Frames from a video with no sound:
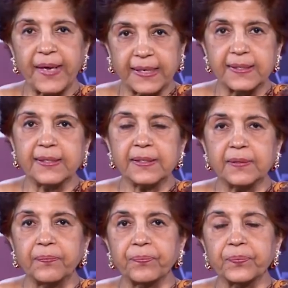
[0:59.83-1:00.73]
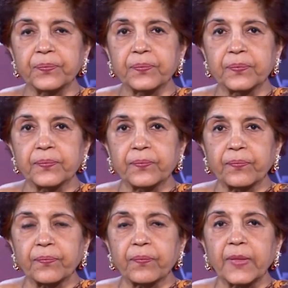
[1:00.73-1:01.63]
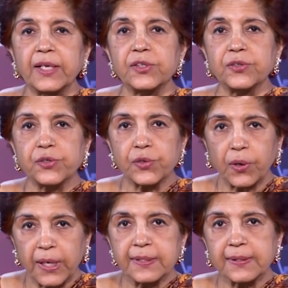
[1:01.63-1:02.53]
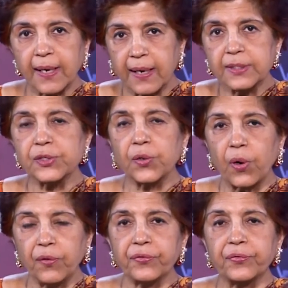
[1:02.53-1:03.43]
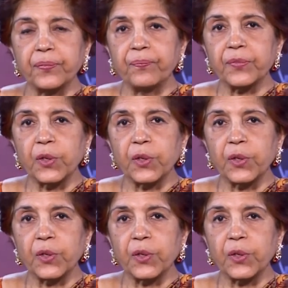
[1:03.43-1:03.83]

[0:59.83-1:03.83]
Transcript: affected. So it starts off